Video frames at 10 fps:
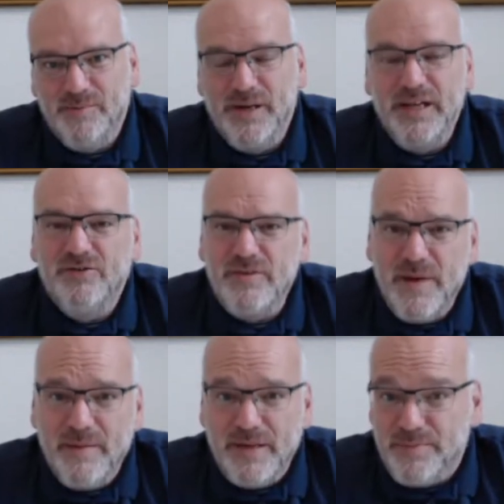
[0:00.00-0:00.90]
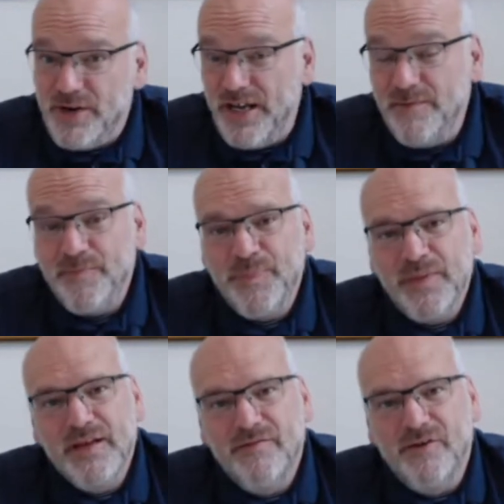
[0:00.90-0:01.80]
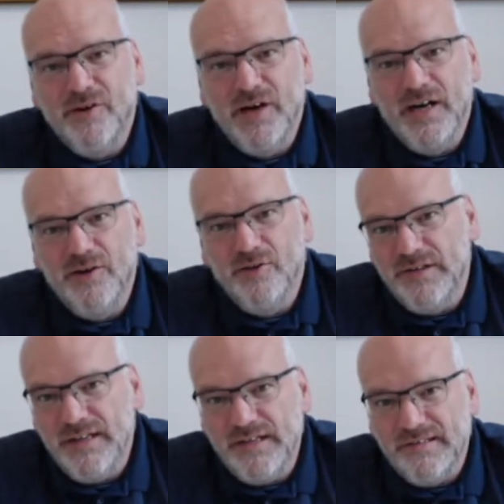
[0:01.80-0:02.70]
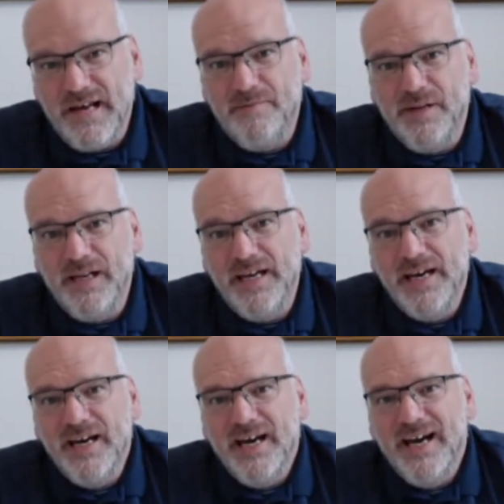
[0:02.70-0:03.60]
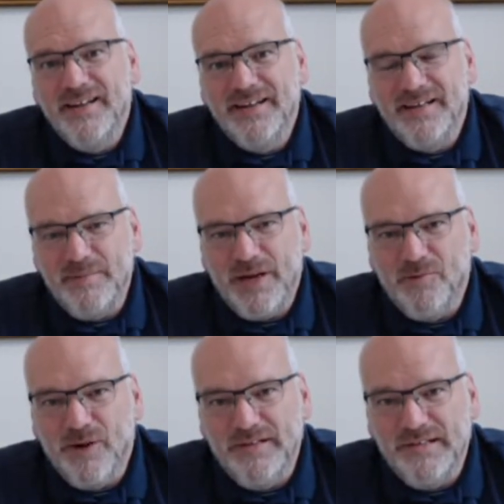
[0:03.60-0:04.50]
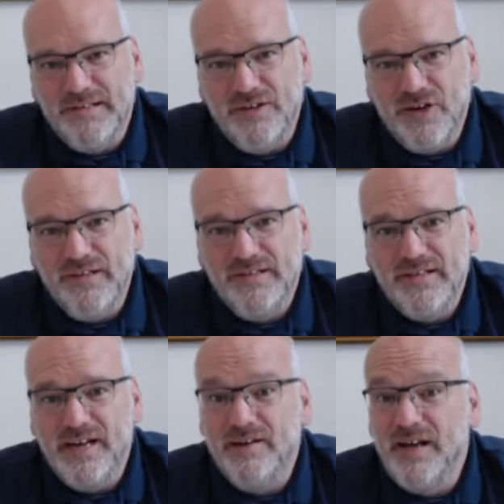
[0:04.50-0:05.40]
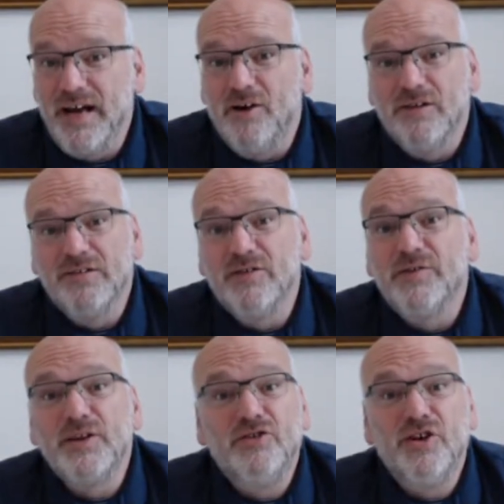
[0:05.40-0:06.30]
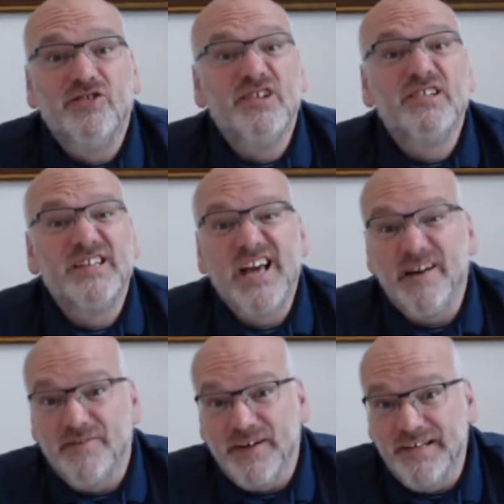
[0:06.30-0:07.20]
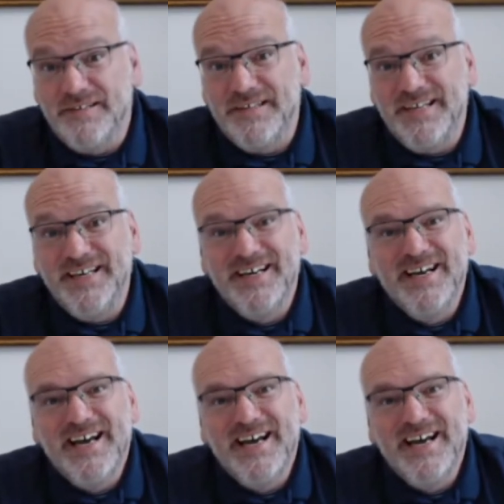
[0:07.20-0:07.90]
Please remember to pray for those in the assembly, that they make wise decisions, and also for the churches in the FIC